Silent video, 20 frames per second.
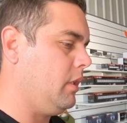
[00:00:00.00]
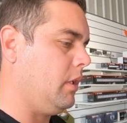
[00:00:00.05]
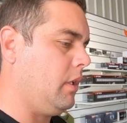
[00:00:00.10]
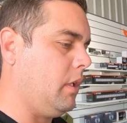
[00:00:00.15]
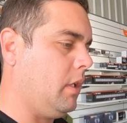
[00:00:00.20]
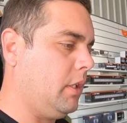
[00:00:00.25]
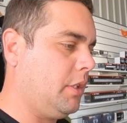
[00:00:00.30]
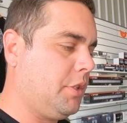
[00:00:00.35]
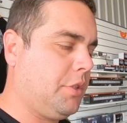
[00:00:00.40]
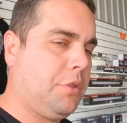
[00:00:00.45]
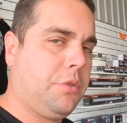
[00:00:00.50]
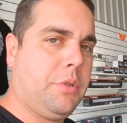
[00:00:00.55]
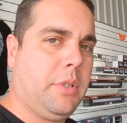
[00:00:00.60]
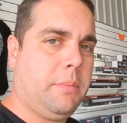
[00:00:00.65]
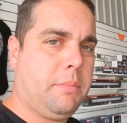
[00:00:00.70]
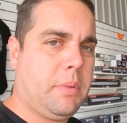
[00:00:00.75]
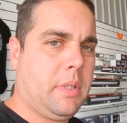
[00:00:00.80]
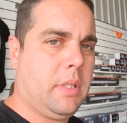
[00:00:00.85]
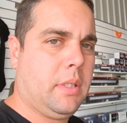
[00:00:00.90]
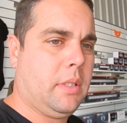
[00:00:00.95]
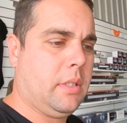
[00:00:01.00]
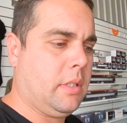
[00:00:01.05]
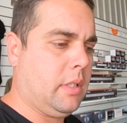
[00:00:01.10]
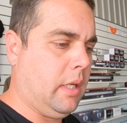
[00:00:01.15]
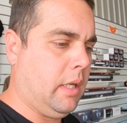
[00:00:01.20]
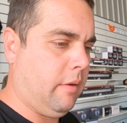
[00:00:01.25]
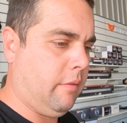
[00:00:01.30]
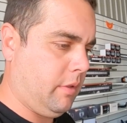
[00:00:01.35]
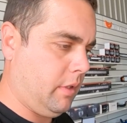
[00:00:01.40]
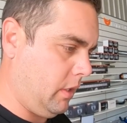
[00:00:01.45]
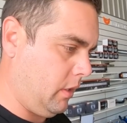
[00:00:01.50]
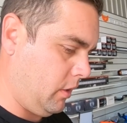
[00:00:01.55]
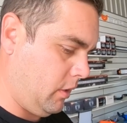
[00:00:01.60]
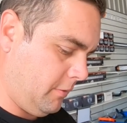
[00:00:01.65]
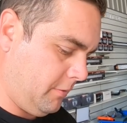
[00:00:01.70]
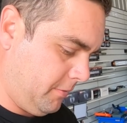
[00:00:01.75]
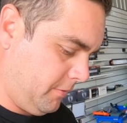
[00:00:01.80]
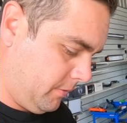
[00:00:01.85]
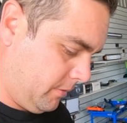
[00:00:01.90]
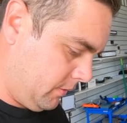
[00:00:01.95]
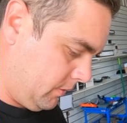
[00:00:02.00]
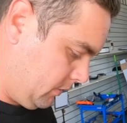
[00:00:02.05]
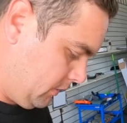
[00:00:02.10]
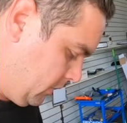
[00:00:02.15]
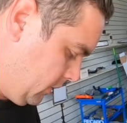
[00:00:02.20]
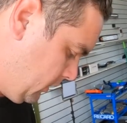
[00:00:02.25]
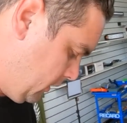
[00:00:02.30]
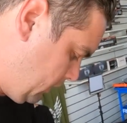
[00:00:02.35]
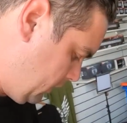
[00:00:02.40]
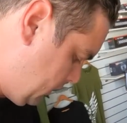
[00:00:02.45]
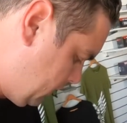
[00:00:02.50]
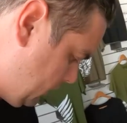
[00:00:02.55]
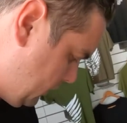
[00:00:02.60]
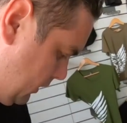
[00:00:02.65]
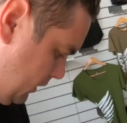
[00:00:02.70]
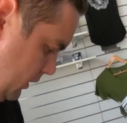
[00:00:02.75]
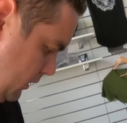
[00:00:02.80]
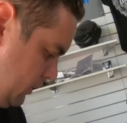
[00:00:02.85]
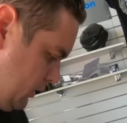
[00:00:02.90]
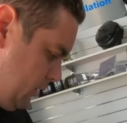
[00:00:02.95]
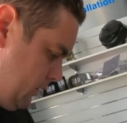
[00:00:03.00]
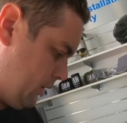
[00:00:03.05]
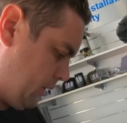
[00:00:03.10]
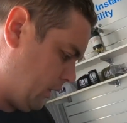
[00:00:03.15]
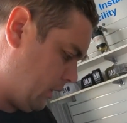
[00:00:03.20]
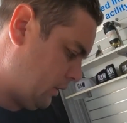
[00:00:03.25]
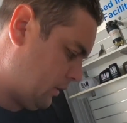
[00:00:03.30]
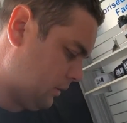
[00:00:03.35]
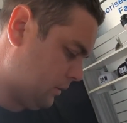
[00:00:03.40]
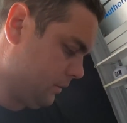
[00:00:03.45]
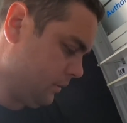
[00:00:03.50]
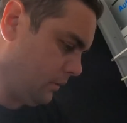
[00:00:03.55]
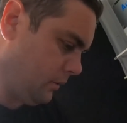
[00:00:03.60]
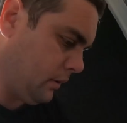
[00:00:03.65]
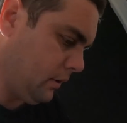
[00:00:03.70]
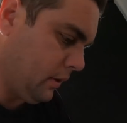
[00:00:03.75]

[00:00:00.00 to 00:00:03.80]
I stripped everything off. So